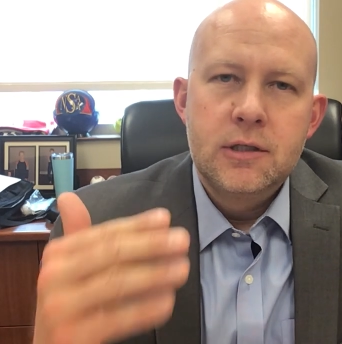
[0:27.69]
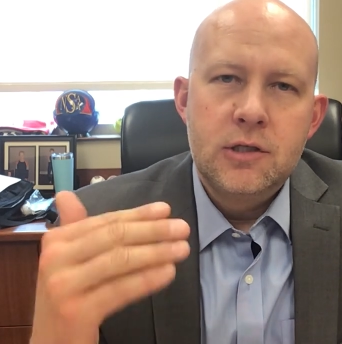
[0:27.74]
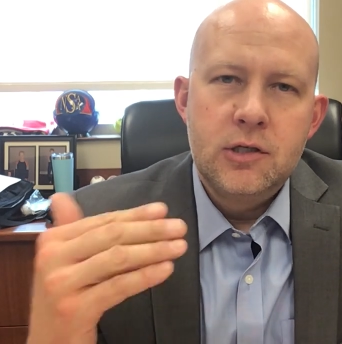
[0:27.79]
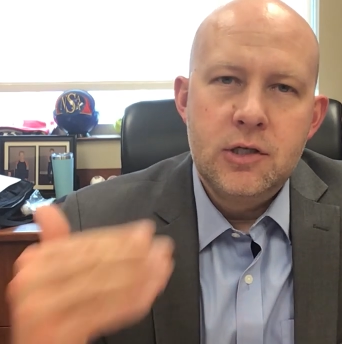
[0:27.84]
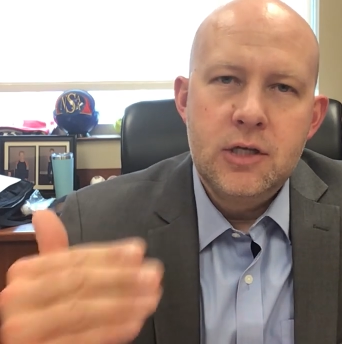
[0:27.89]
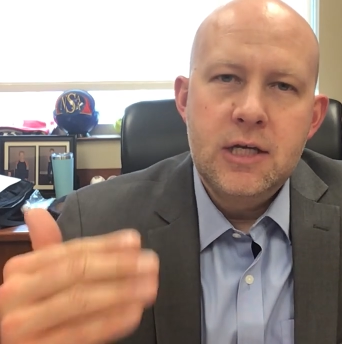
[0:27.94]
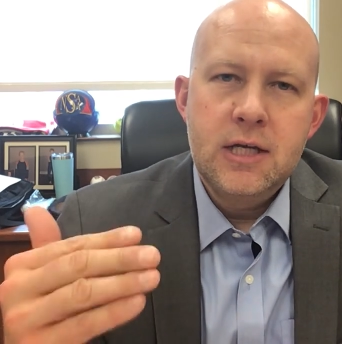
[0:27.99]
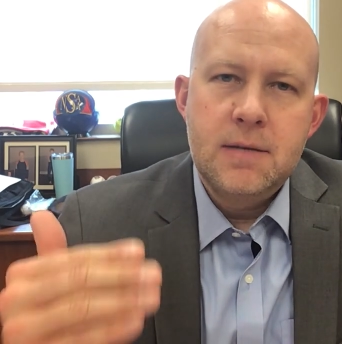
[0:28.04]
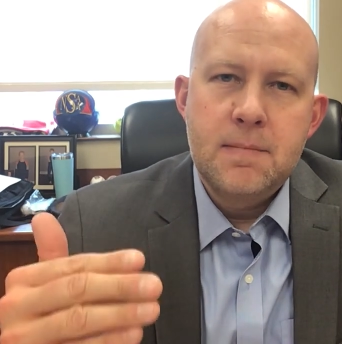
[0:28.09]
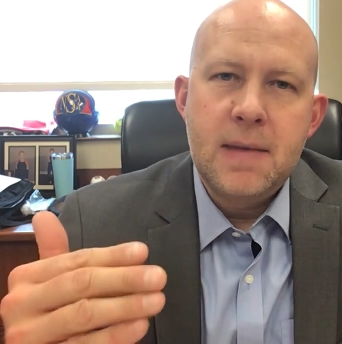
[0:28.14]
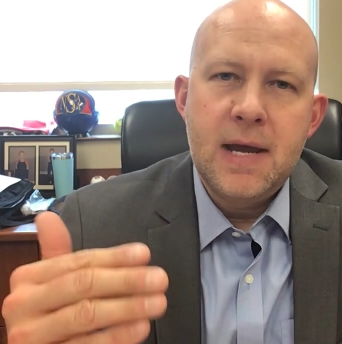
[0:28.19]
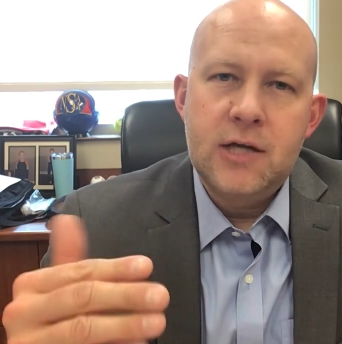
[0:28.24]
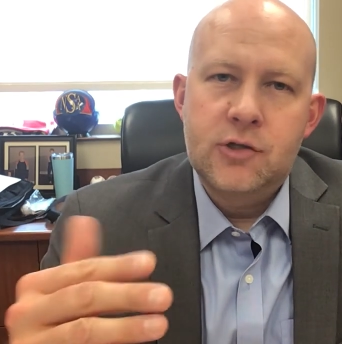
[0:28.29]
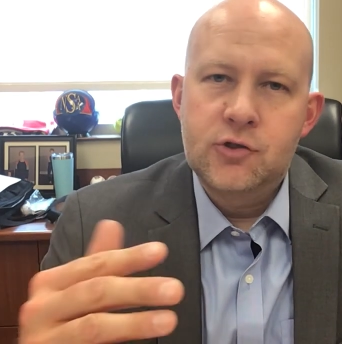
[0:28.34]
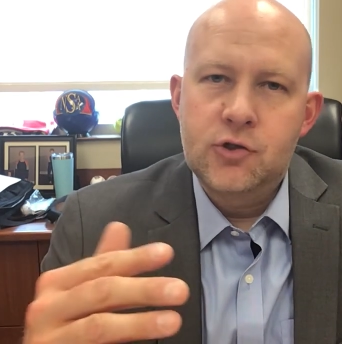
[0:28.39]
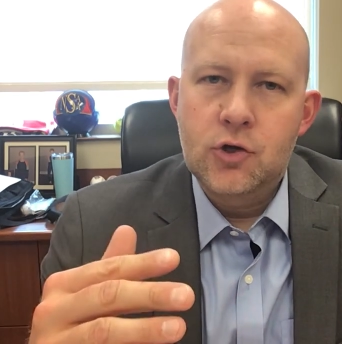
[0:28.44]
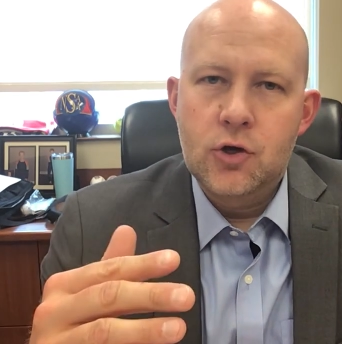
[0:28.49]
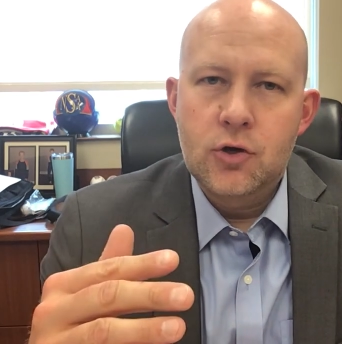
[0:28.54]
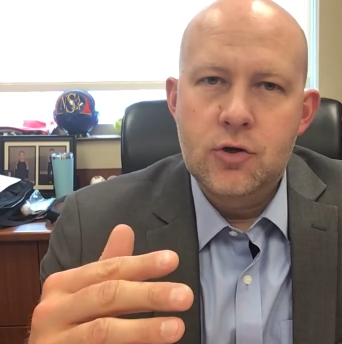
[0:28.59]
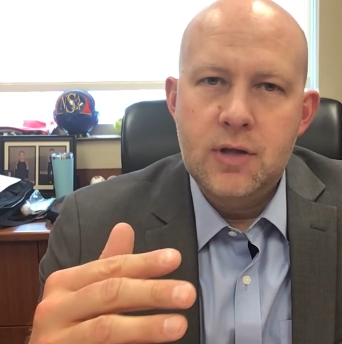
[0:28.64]
you need to make
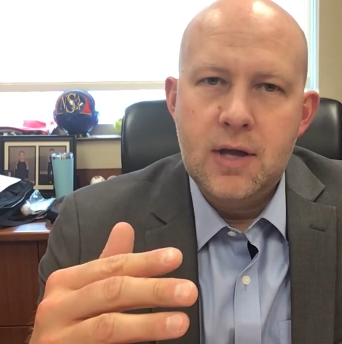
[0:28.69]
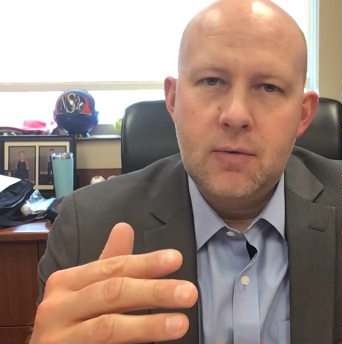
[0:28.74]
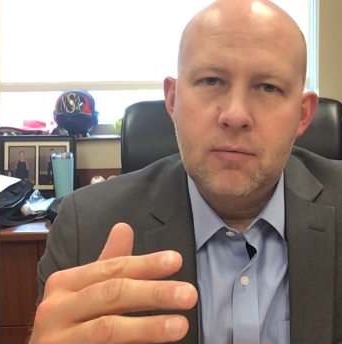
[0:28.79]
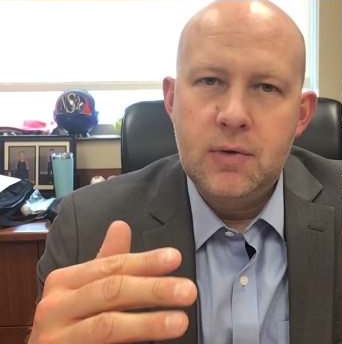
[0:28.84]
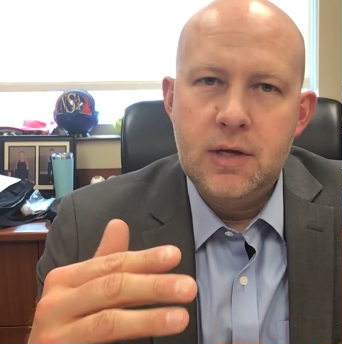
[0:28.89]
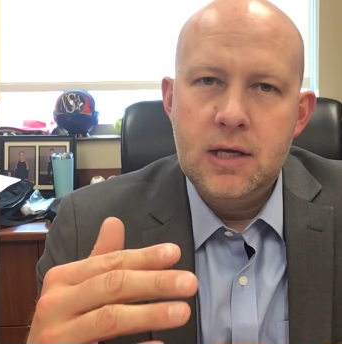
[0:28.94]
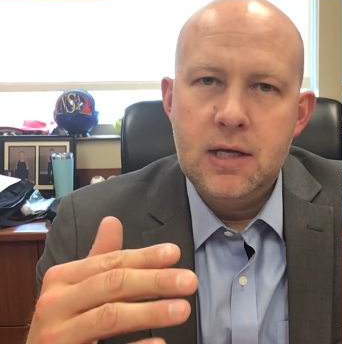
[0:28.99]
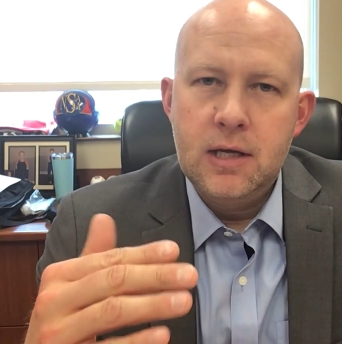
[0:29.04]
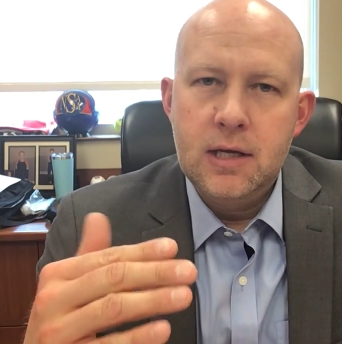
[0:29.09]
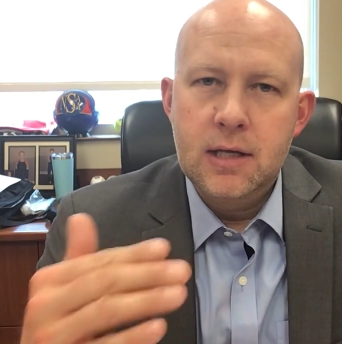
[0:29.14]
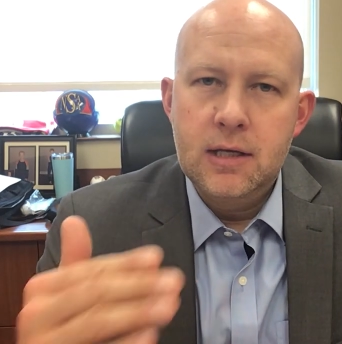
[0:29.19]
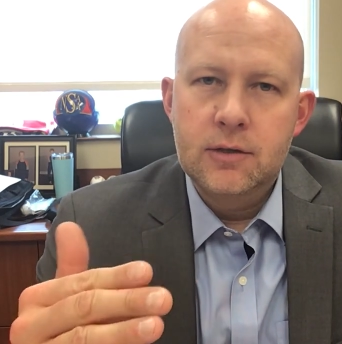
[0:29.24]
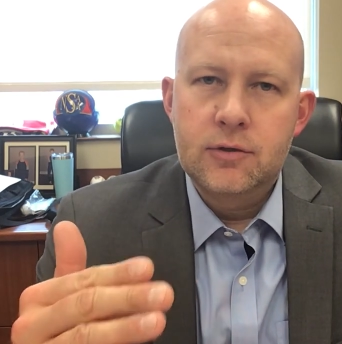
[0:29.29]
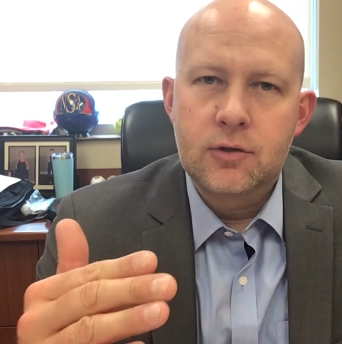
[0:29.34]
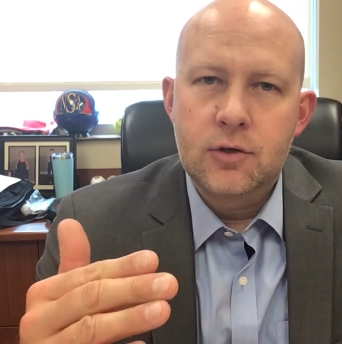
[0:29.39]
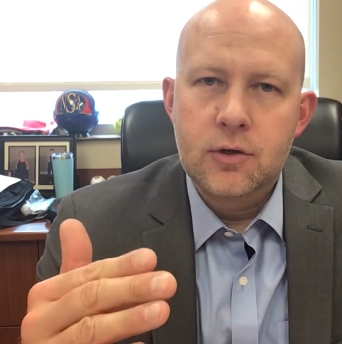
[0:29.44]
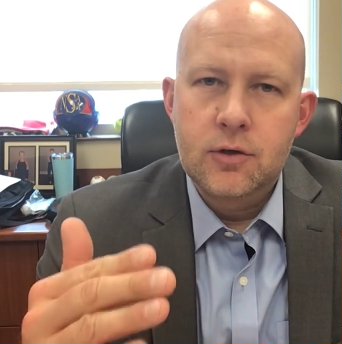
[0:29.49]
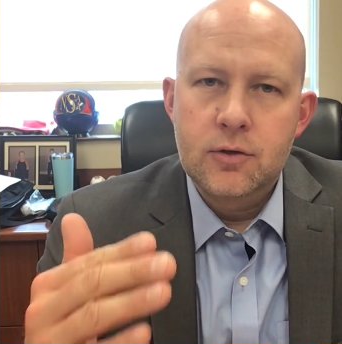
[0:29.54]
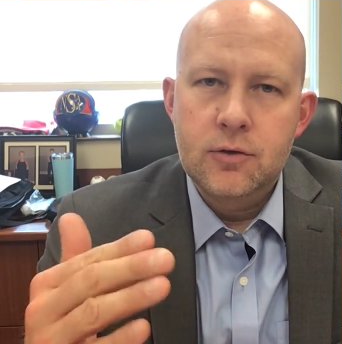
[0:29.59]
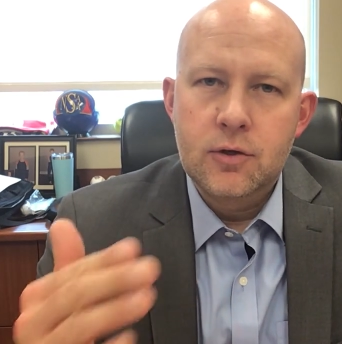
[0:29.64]
sure that we
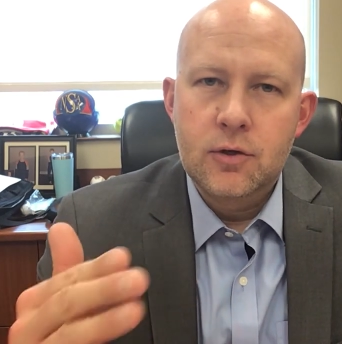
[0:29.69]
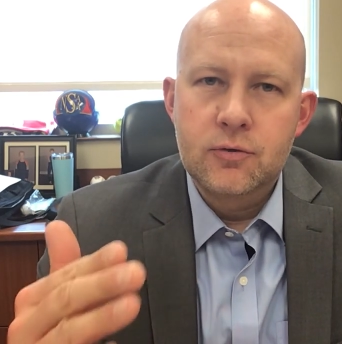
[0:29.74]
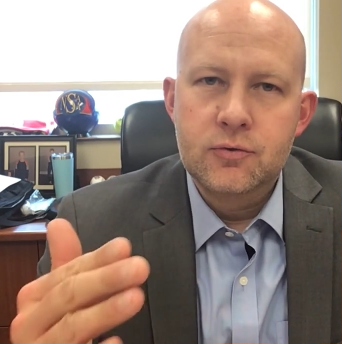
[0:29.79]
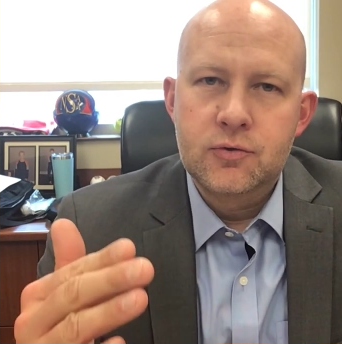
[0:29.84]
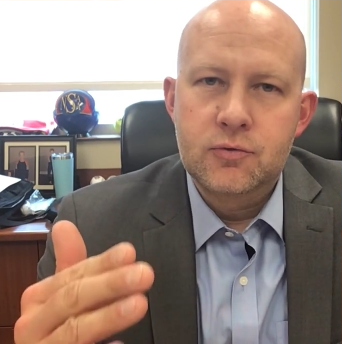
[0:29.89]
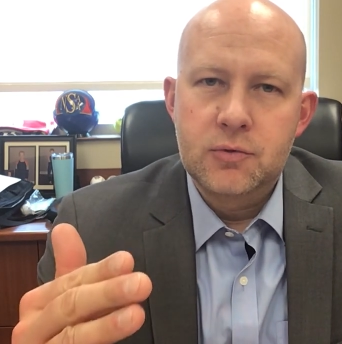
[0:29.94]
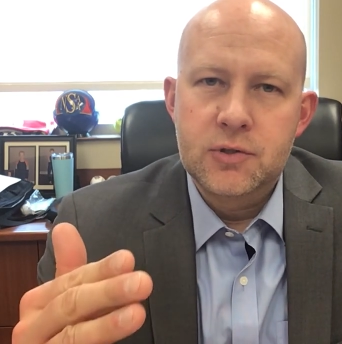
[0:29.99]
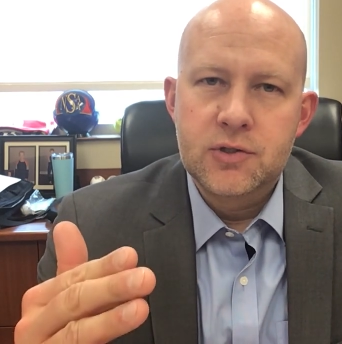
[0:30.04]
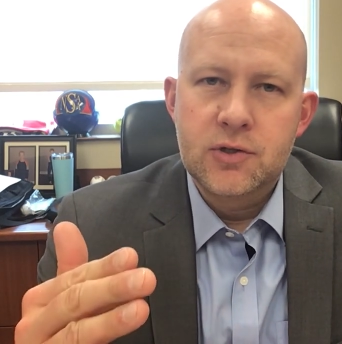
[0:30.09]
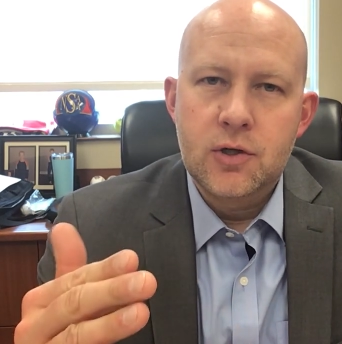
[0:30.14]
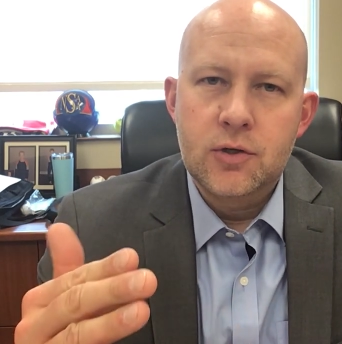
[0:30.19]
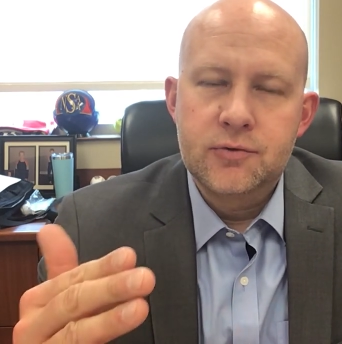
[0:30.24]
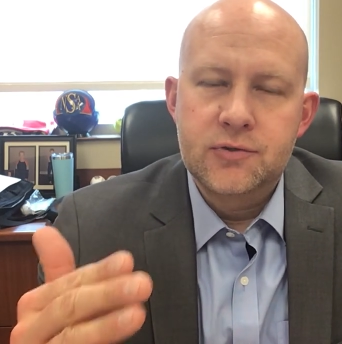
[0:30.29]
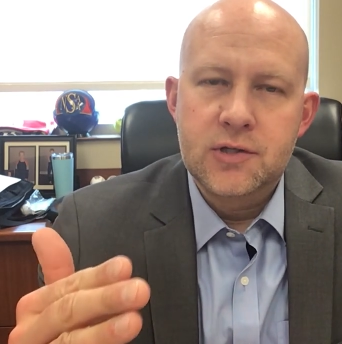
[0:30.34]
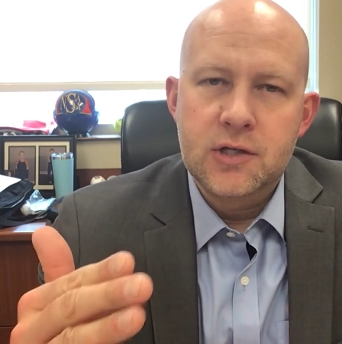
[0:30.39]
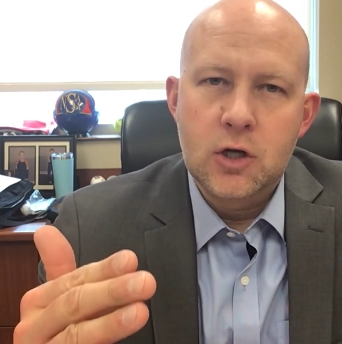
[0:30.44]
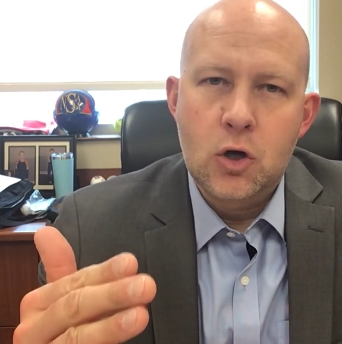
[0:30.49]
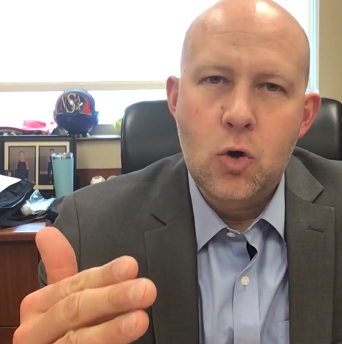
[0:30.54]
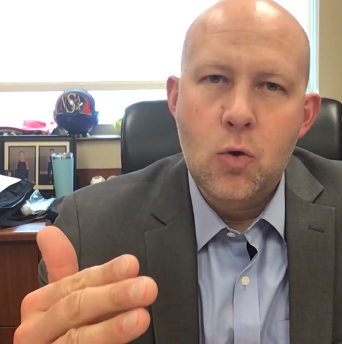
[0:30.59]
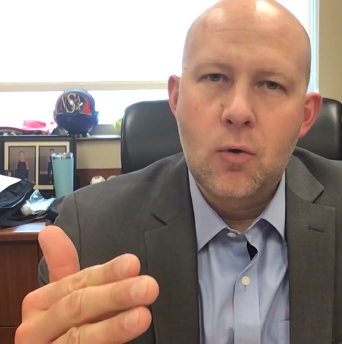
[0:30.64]
enter those results
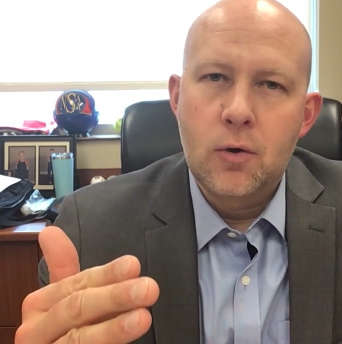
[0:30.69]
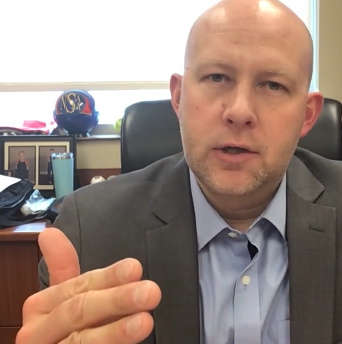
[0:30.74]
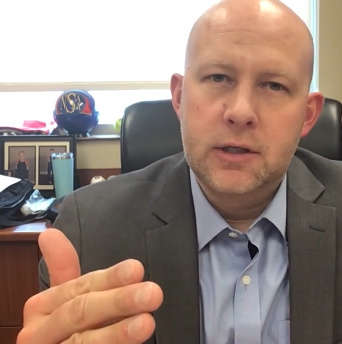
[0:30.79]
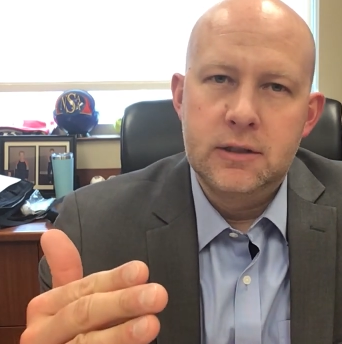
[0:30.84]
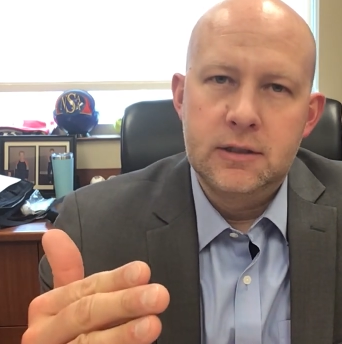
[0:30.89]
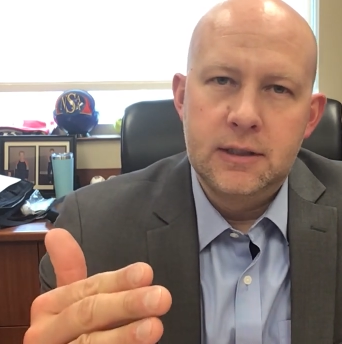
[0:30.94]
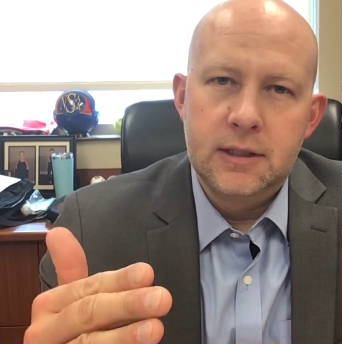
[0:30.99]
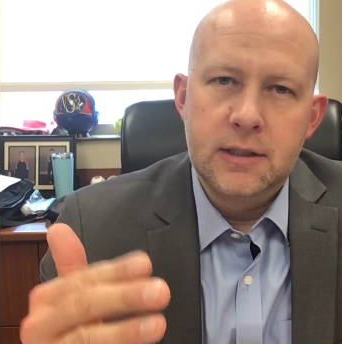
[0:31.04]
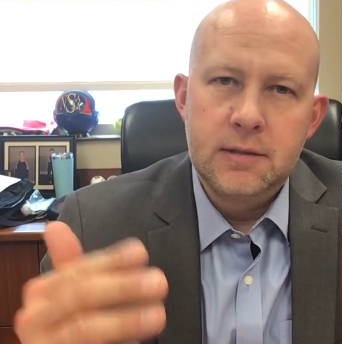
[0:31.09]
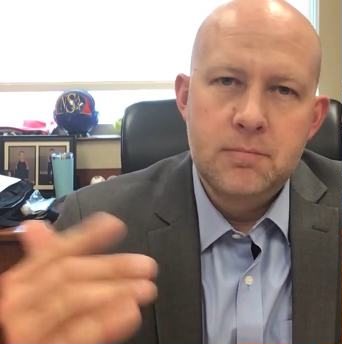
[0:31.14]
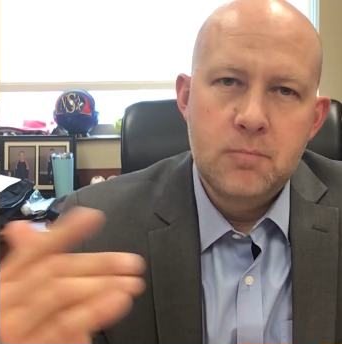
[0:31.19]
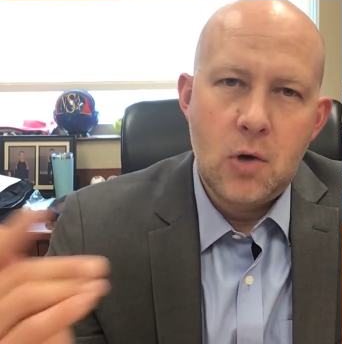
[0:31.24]
in accordingly,